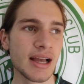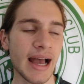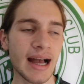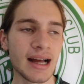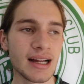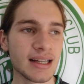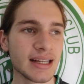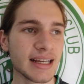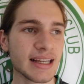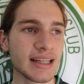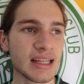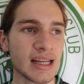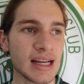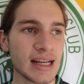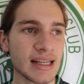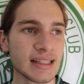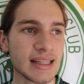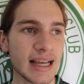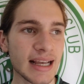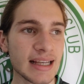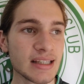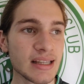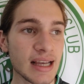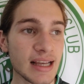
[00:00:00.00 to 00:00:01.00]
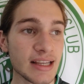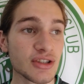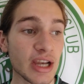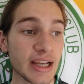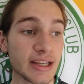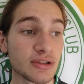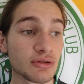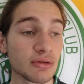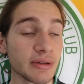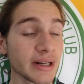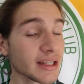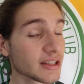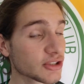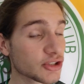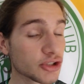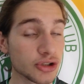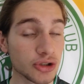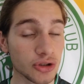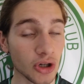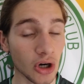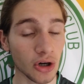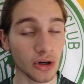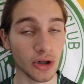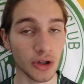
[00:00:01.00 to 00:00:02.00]
He's really
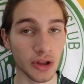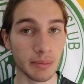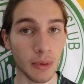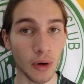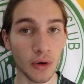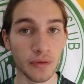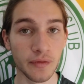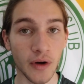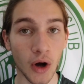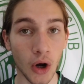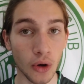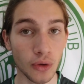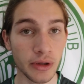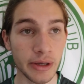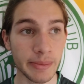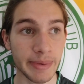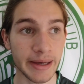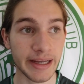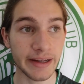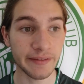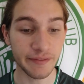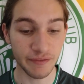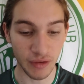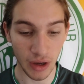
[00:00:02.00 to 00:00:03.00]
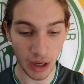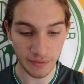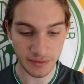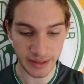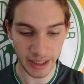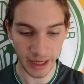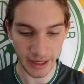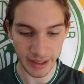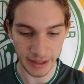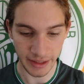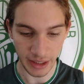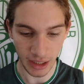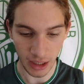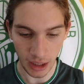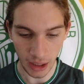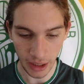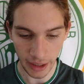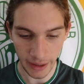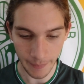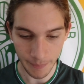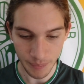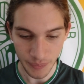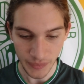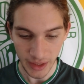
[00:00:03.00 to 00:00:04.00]
strong on the ball for only being 5'10" in
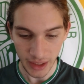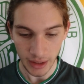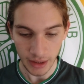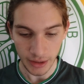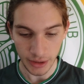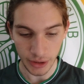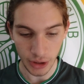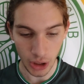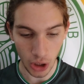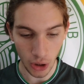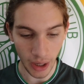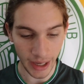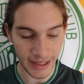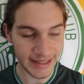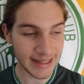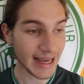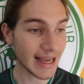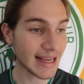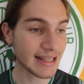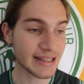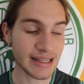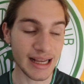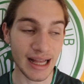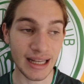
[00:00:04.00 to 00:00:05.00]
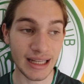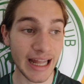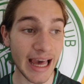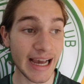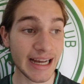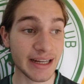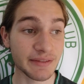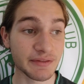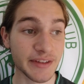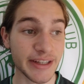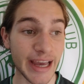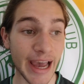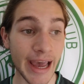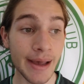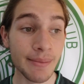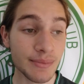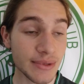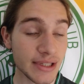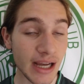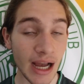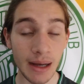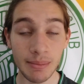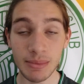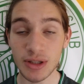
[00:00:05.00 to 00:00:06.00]
height. I guess a lack of game
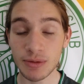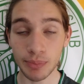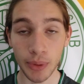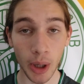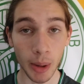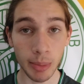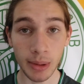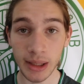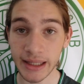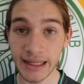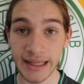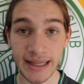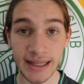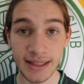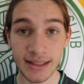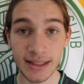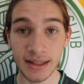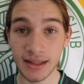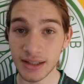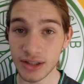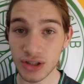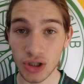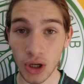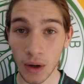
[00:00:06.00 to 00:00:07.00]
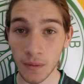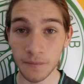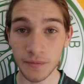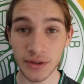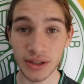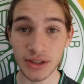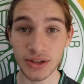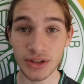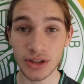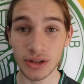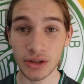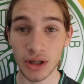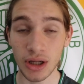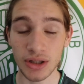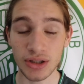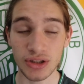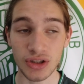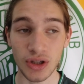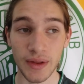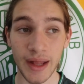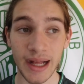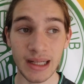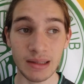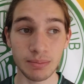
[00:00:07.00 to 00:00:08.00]
time has probably hindered his confidence a lot.
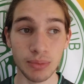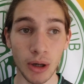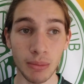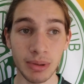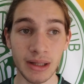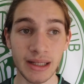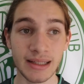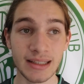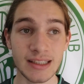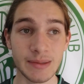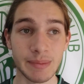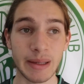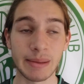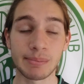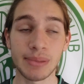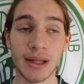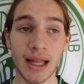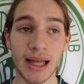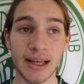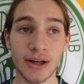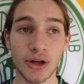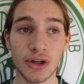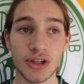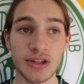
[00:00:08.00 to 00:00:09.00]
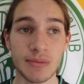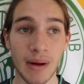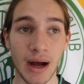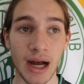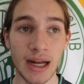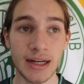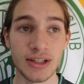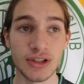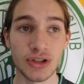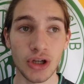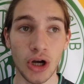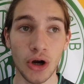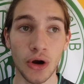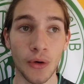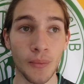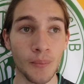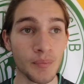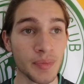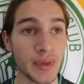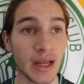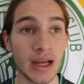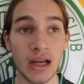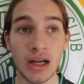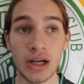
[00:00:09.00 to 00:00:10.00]
So that probably has been playing on his mind. So
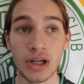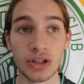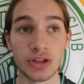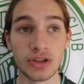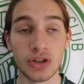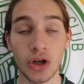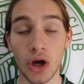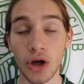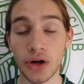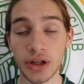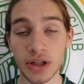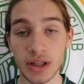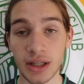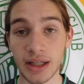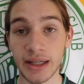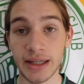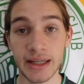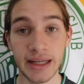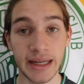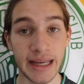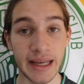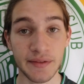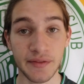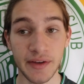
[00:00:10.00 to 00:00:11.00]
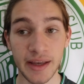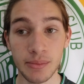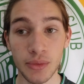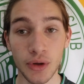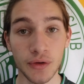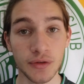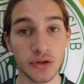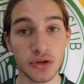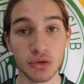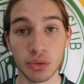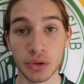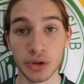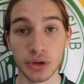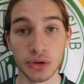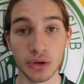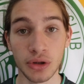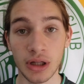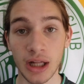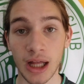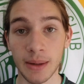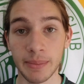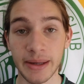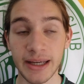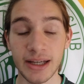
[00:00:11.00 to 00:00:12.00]
certainly, if he moved to a new
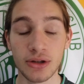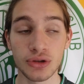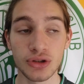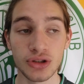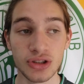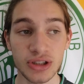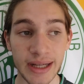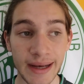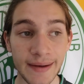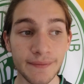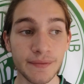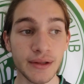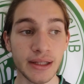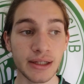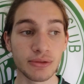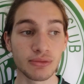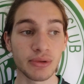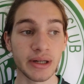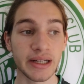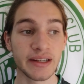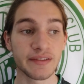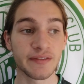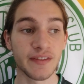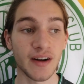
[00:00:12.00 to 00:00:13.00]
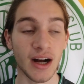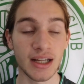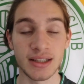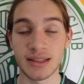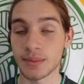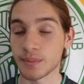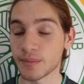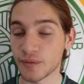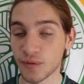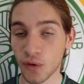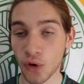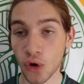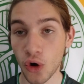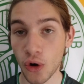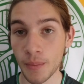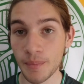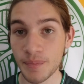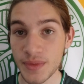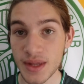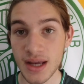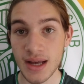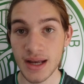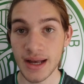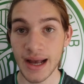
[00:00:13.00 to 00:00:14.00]
club, he could definitely refine some
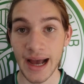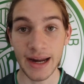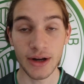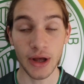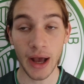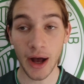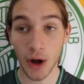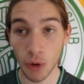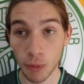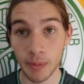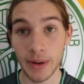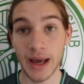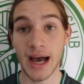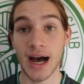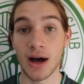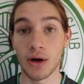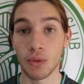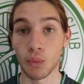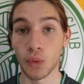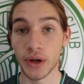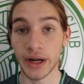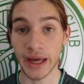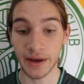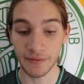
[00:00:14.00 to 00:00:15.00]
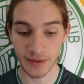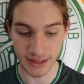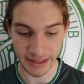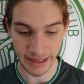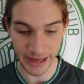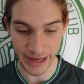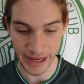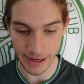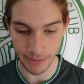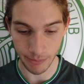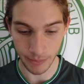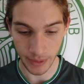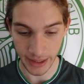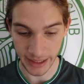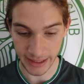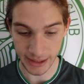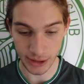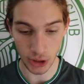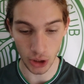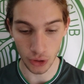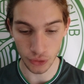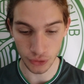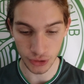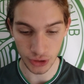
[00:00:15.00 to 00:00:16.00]
form and help out whatever team he
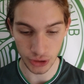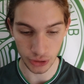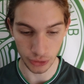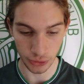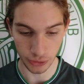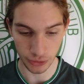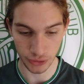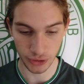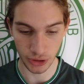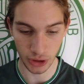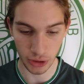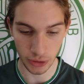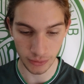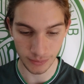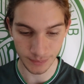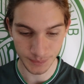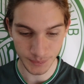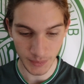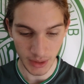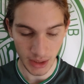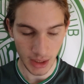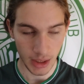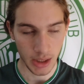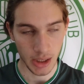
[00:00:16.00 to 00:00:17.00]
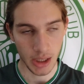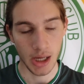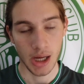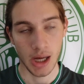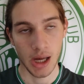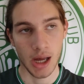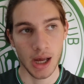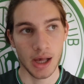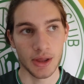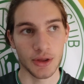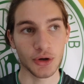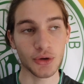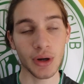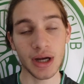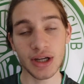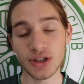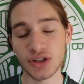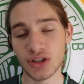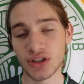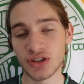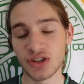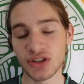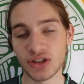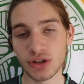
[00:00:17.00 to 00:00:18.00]
goes to. So the
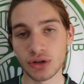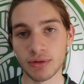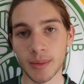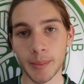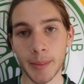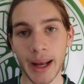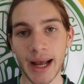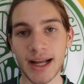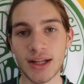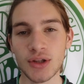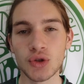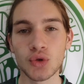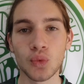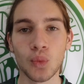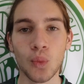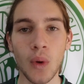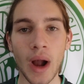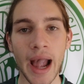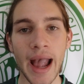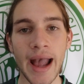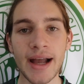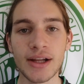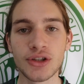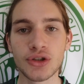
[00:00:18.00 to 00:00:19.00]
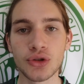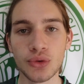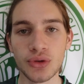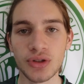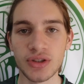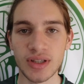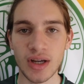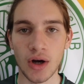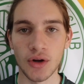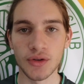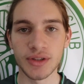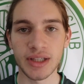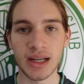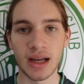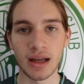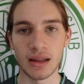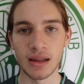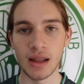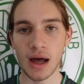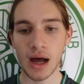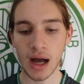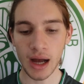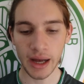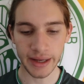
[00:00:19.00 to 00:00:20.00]
question still remains, where do Celtic
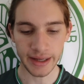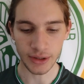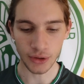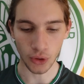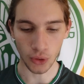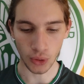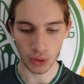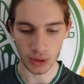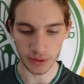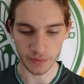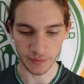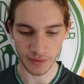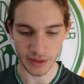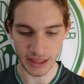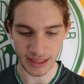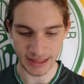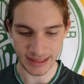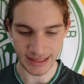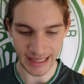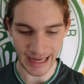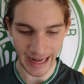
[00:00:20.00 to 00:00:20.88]
lie in all of this?